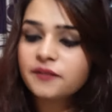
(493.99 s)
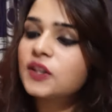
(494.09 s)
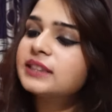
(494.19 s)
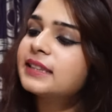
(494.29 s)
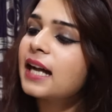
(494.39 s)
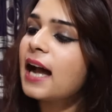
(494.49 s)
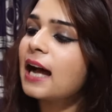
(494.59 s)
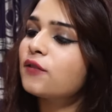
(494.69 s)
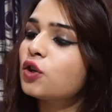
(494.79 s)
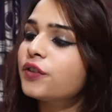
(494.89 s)
The first thing I
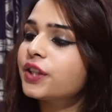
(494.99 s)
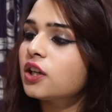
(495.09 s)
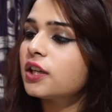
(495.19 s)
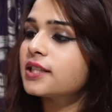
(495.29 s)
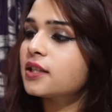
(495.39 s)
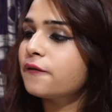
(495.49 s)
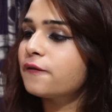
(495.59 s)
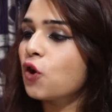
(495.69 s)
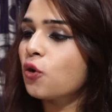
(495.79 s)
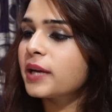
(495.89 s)
have over here is a
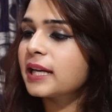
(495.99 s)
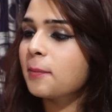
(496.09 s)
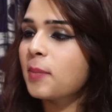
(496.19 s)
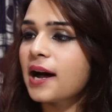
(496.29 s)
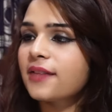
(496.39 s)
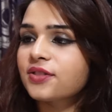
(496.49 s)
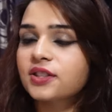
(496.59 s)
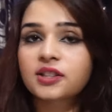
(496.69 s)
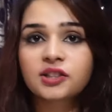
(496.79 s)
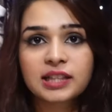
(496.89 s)
foaming bath
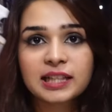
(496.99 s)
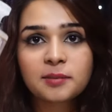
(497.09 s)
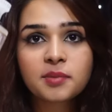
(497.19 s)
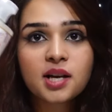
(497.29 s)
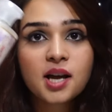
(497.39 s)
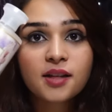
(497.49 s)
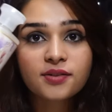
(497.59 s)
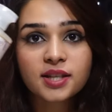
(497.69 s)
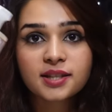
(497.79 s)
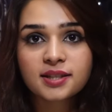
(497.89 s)
cream.
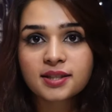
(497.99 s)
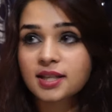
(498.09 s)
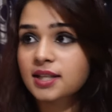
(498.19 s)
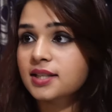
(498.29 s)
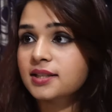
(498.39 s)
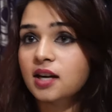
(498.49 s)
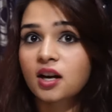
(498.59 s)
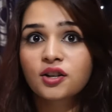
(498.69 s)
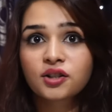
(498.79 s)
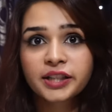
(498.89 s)
This is
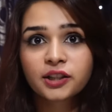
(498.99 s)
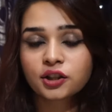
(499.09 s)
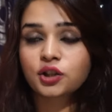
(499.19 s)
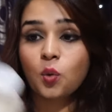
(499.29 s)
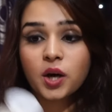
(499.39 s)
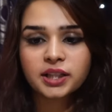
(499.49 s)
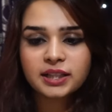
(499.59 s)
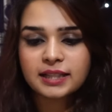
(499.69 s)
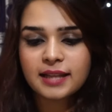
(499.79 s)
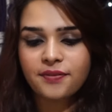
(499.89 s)
a really good
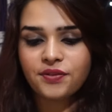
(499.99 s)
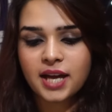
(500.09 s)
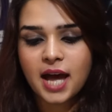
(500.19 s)
quantity that they